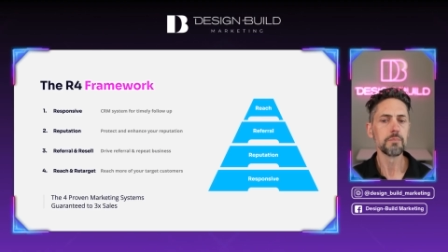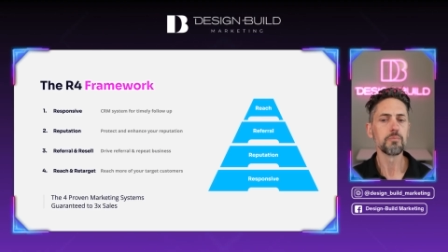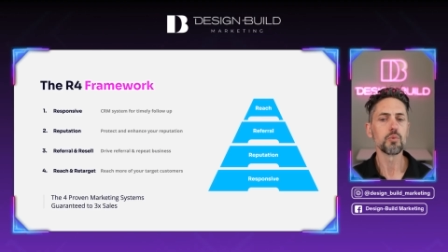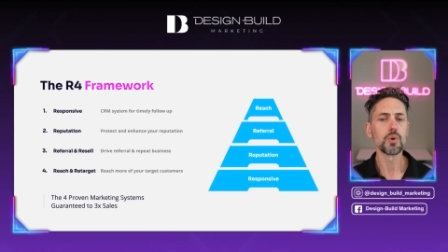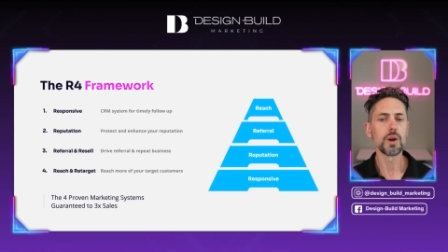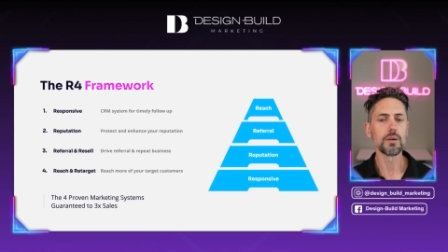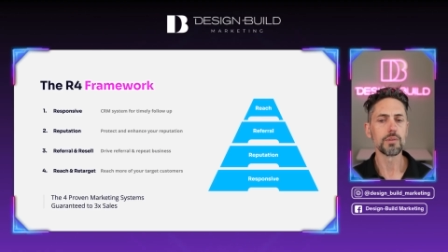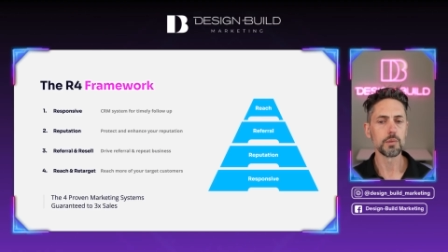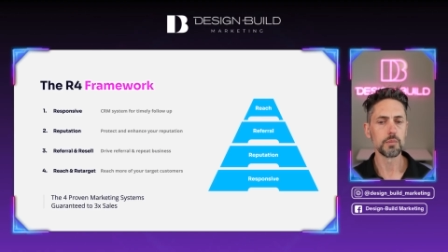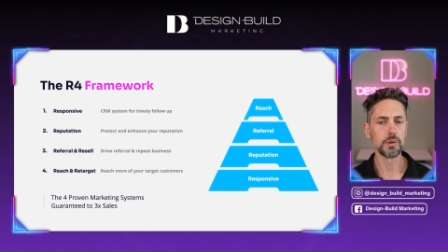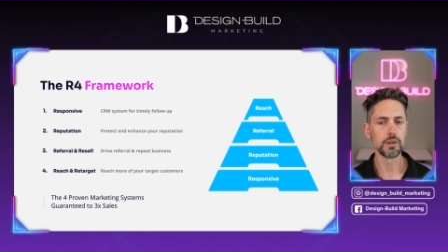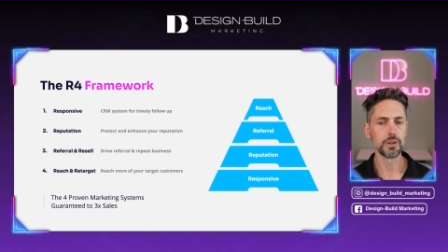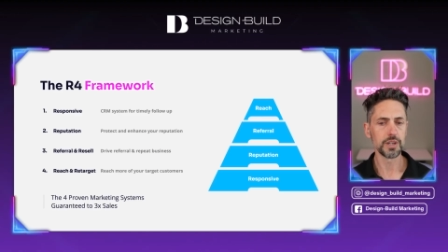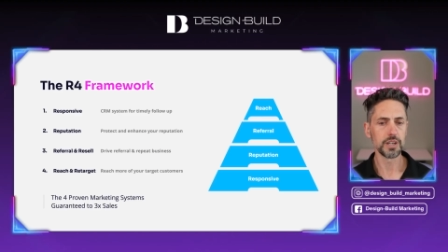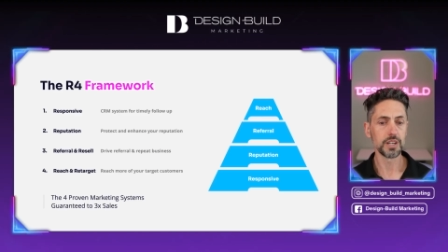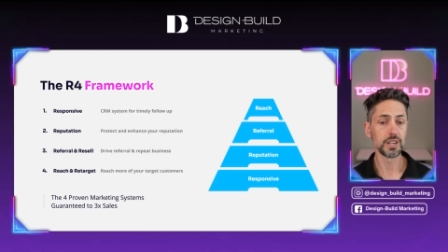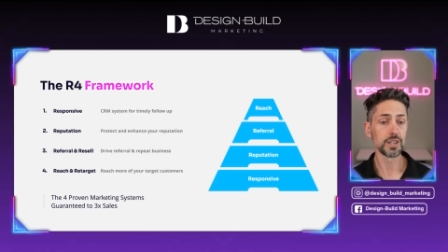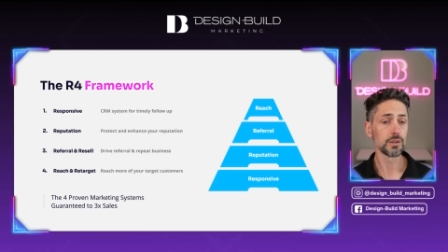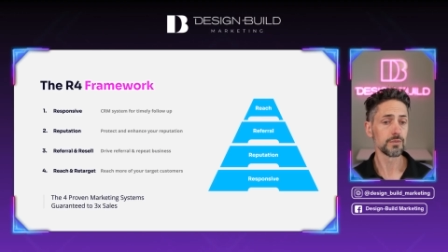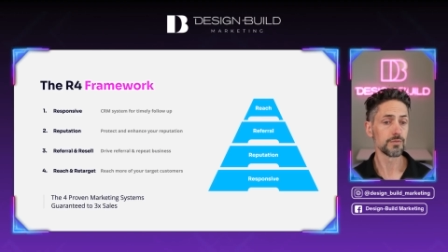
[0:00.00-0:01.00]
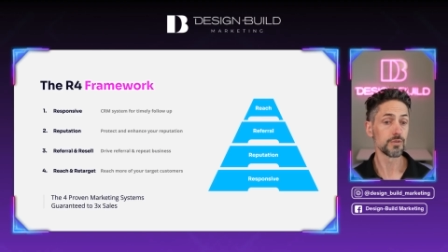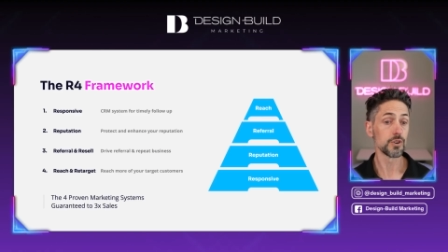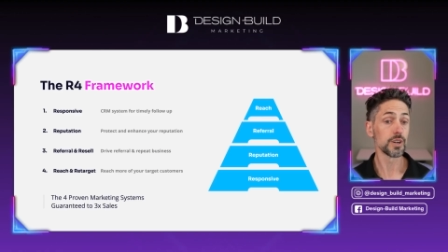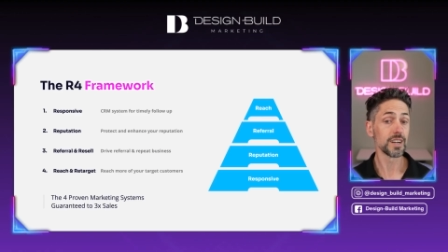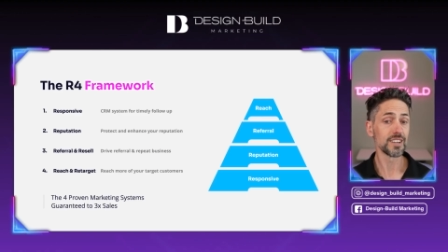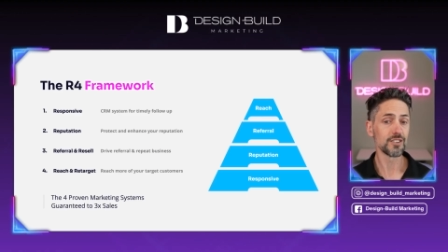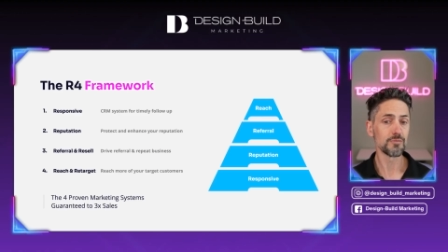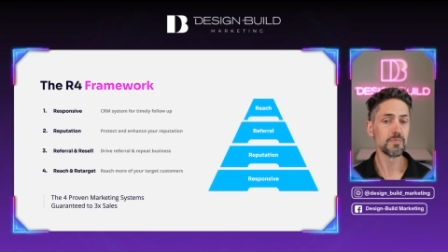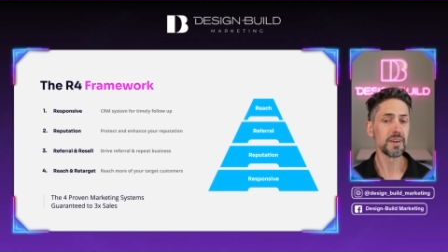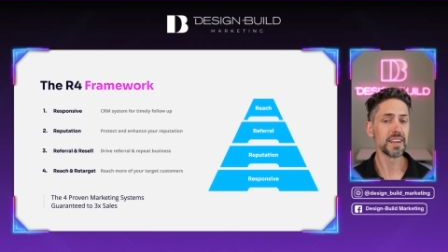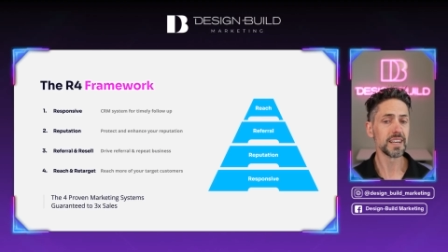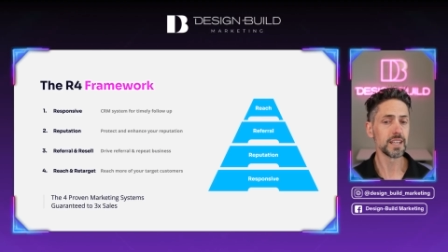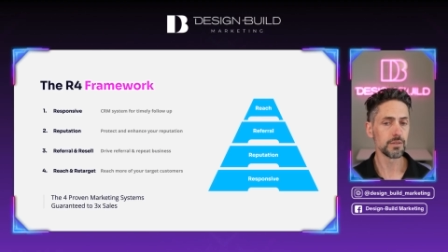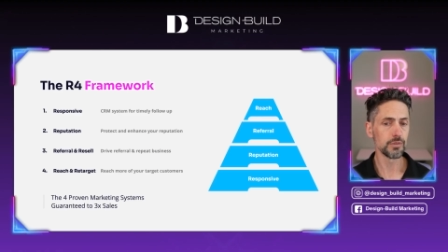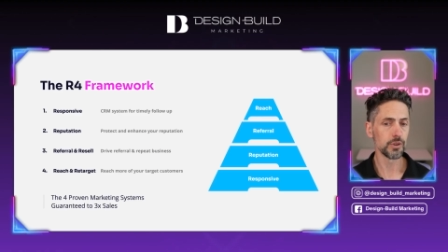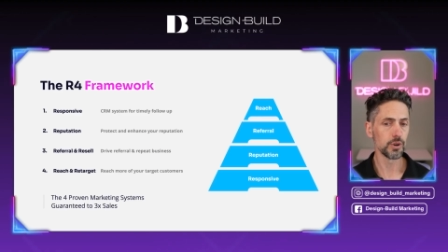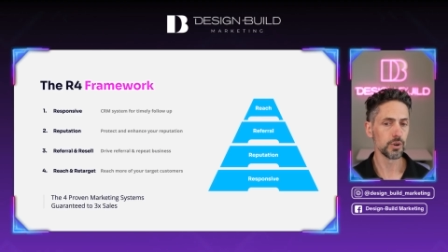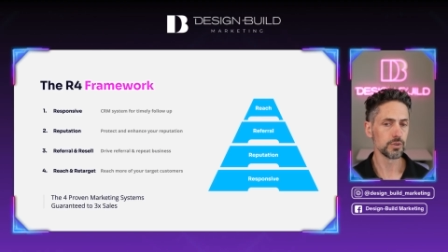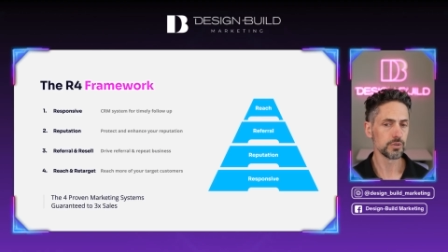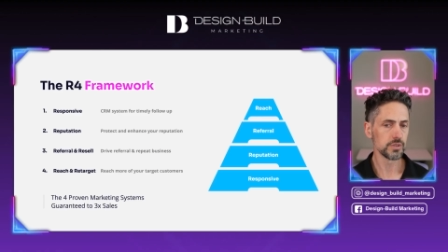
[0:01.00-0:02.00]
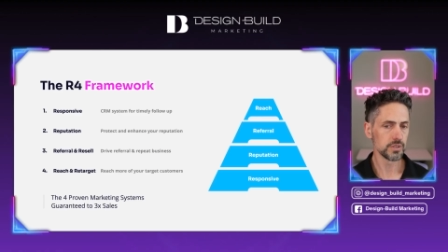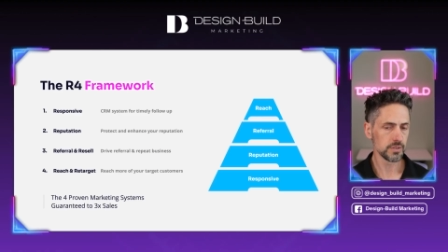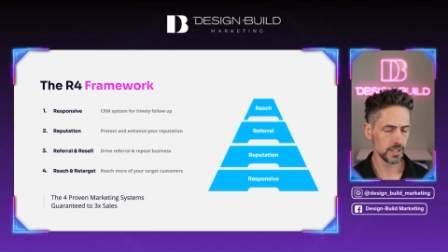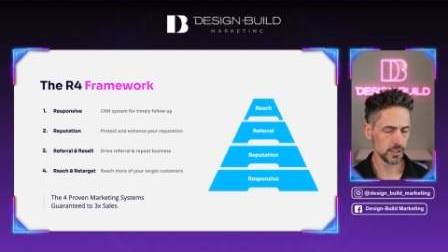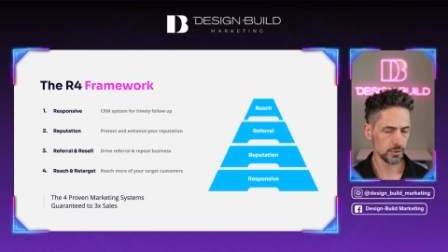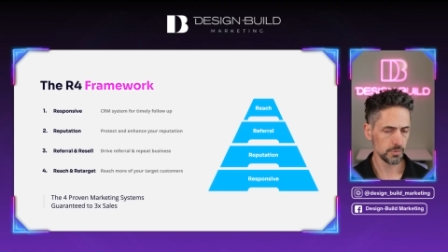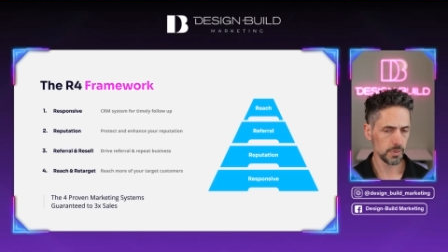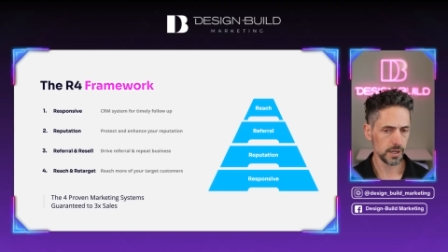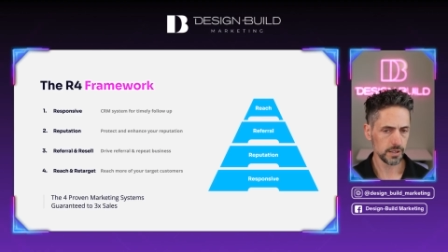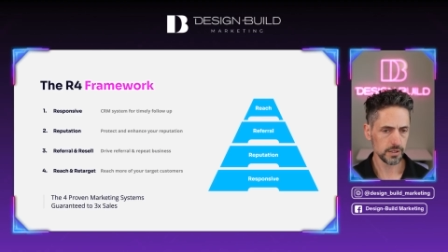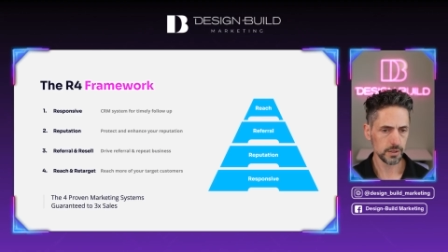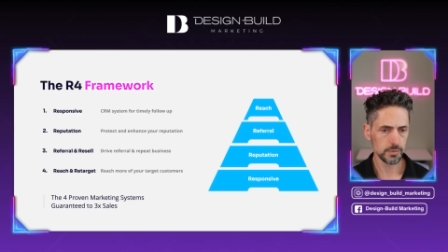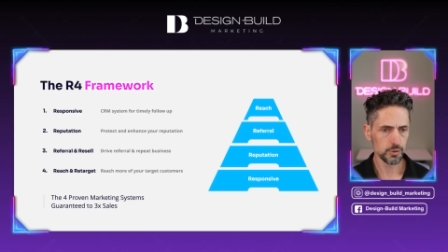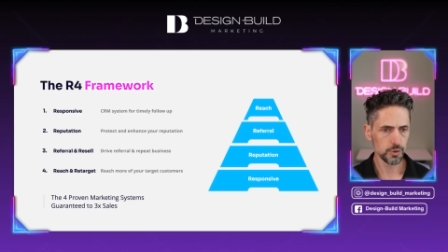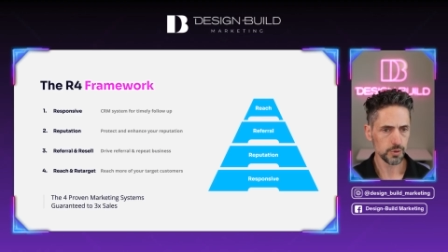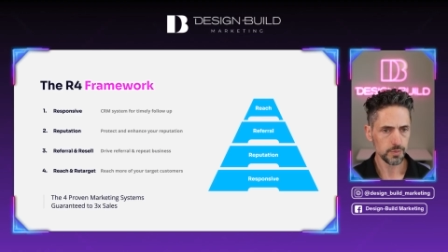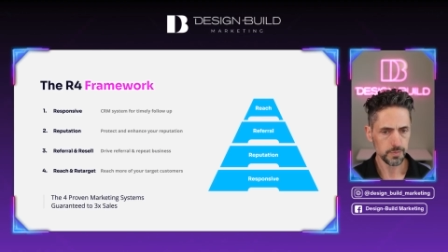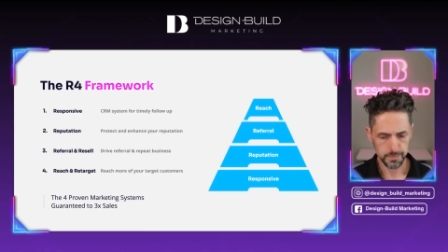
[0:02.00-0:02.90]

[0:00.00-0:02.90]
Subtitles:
we have the ability to convert as many of those as possible.